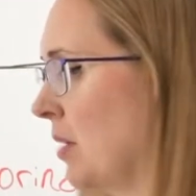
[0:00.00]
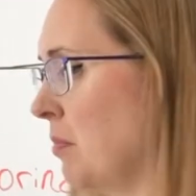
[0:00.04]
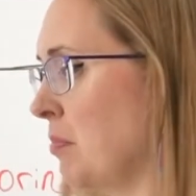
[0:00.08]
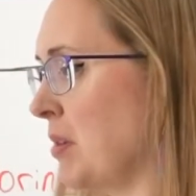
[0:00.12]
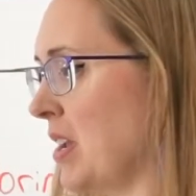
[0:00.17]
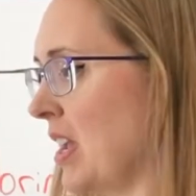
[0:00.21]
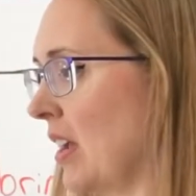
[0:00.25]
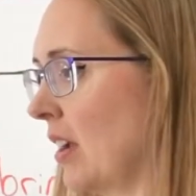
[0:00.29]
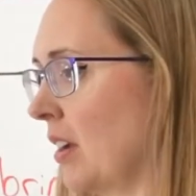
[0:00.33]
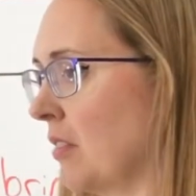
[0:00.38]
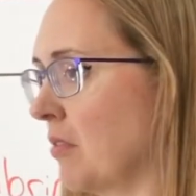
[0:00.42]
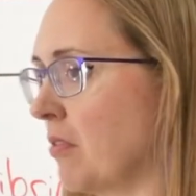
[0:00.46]

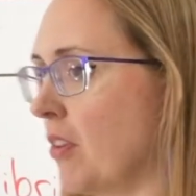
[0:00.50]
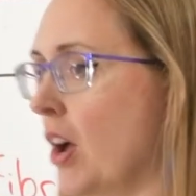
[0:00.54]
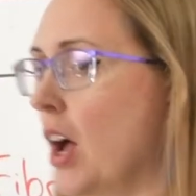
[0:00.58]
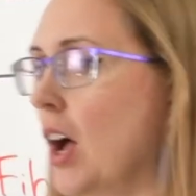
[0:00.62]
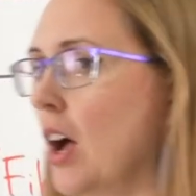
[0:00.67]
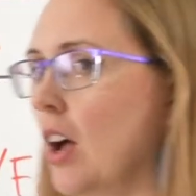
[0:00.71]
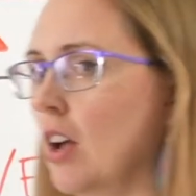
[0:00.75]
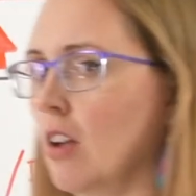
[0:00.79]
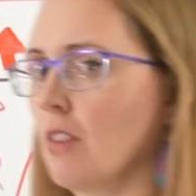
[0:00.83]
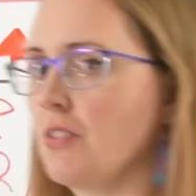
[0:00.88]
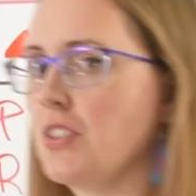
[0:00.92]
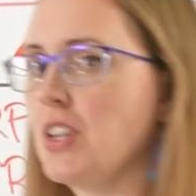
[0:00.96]
being
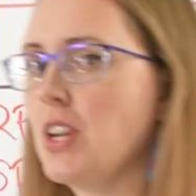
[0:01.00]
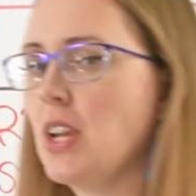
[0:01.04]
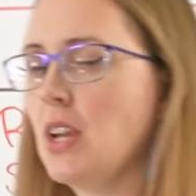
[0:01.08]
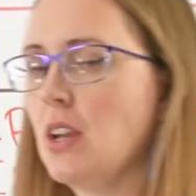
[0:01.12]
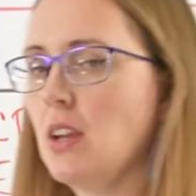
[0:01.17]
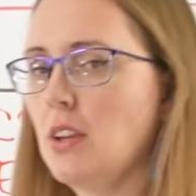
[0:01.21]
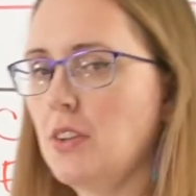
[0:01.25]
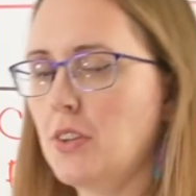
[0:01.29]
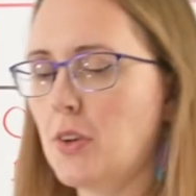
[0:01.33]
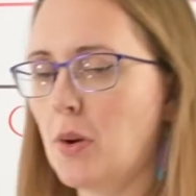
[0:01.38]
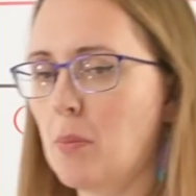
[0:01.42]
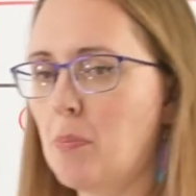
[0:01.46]
involved.
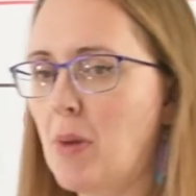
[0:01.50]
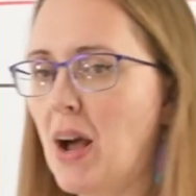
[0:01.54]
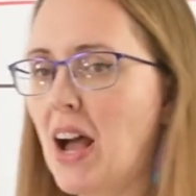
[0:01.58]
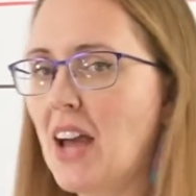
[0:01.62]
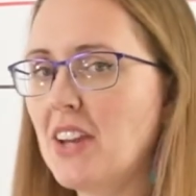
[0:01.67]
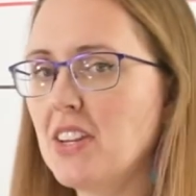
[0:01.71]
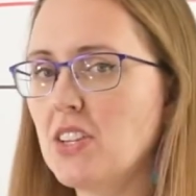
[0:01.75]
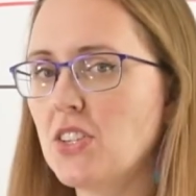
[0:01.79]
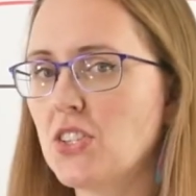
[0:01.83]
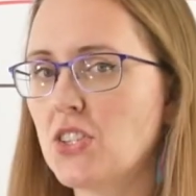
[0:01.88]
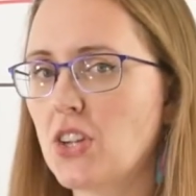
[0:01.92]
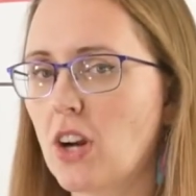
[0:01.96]
Your
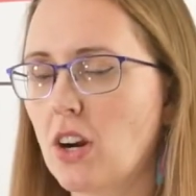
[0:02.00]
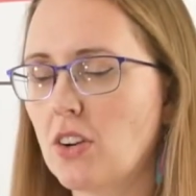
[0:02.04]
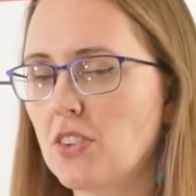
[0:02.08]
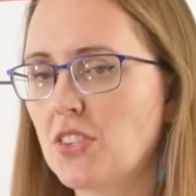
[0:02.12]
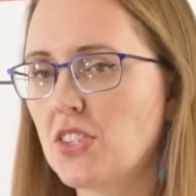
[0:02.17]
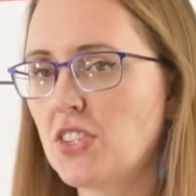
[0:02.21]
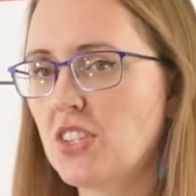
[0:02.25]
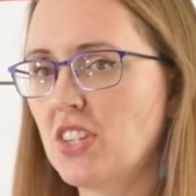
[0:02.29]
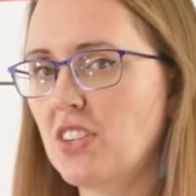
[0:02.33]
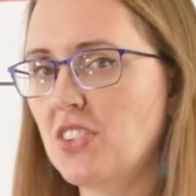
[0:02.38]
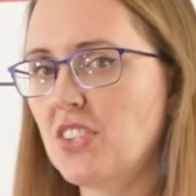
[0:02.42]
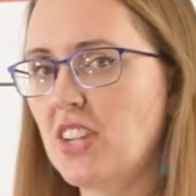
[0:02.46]
body starts
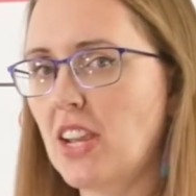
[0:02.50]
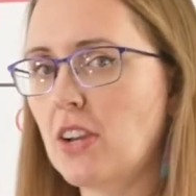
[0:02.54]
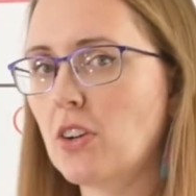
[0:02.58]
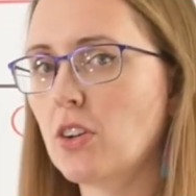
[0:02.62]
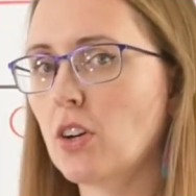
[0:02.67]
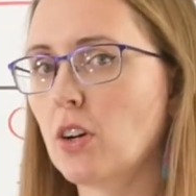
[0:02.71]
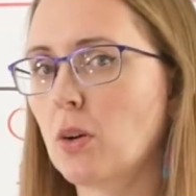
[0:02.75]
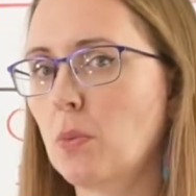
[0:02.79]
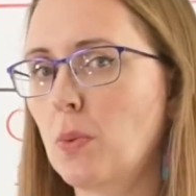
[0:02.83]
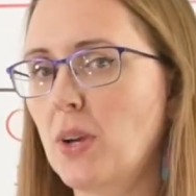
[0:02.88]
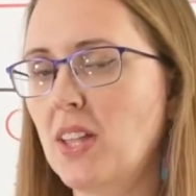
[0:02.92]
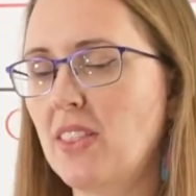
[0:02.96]
to
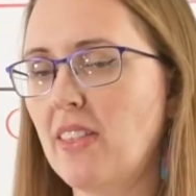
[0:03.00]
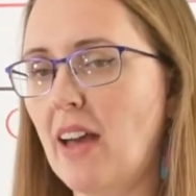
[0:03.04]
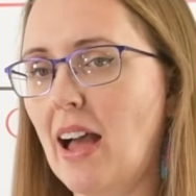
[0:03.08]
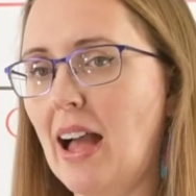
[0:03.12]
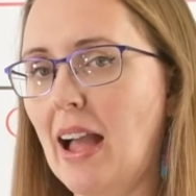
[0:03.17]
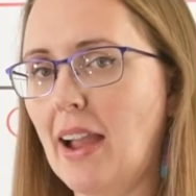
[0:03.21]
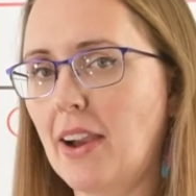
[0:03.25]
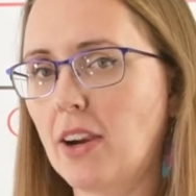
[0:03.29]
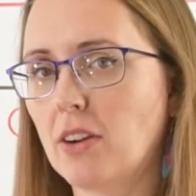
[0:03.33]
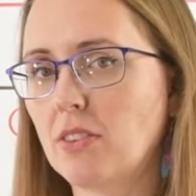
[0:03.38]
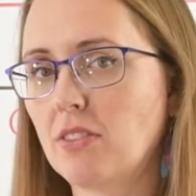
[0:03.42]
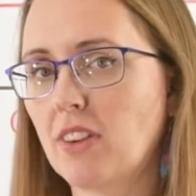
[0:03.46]
tinker with
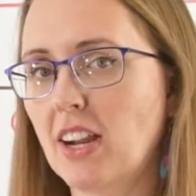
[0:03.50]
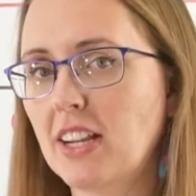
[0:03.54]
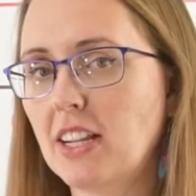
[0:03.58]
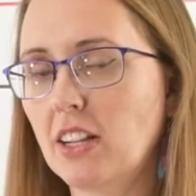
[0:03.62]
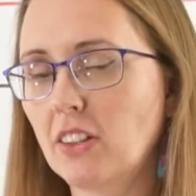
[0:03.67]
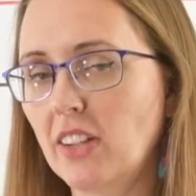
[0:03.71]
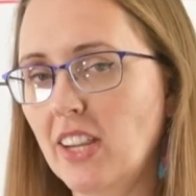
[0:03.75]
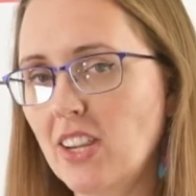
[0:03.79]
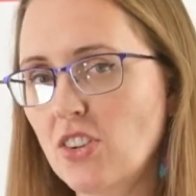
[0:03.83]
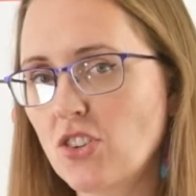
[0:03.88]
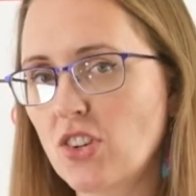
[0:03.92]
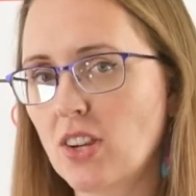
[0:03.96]
iron
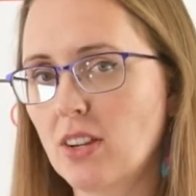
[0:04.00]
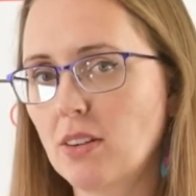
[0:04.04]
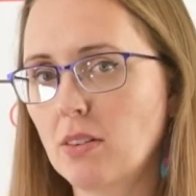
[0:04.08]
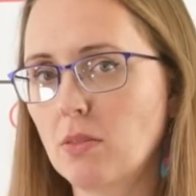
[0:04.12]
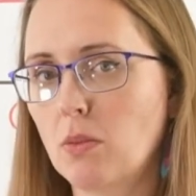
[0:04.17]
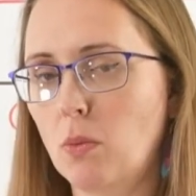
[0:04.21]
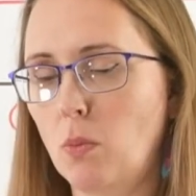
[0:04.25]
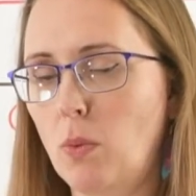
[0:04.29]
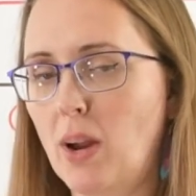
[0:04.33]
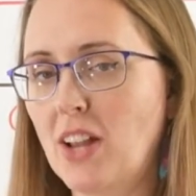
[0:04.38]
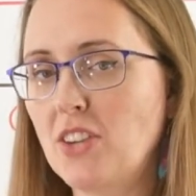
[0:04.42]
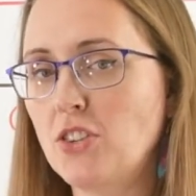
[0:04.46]
regulation
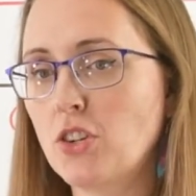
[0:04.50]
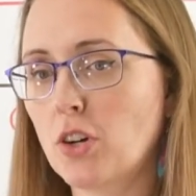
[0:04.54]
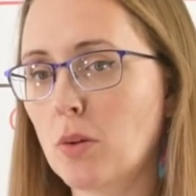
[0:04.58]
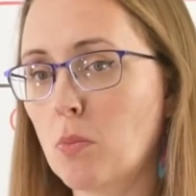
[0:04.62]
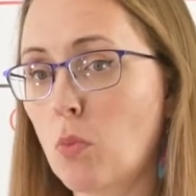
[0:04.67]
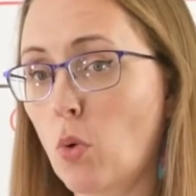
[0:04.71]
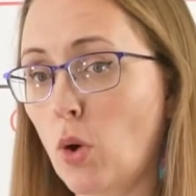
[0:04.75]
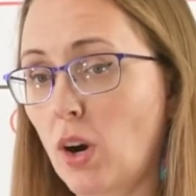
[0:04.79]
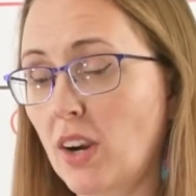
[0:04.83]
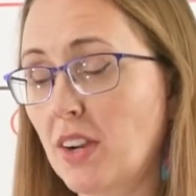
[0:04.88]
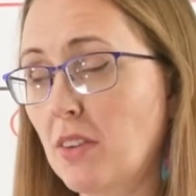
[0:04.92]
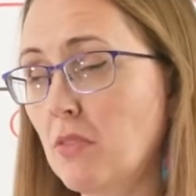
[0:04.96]
when you're
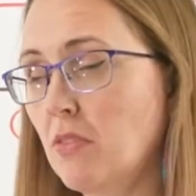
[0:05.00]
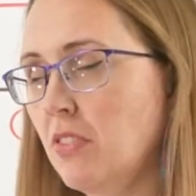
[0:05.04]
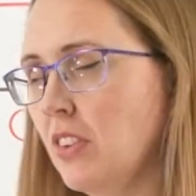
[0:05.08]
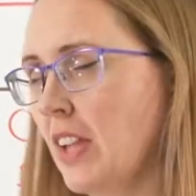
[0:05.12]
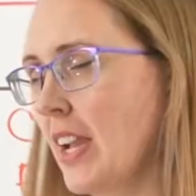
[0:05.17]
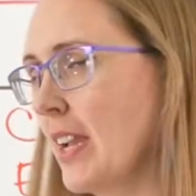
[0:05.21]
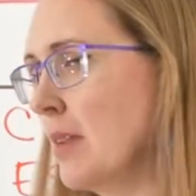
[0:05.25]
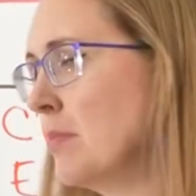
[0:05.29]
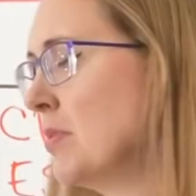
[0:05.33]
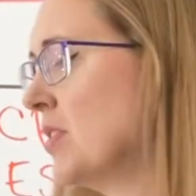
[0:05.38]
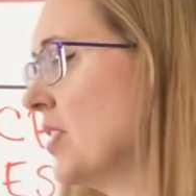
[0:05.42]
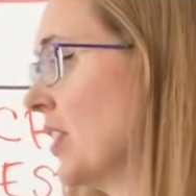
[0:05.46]
more inflamed.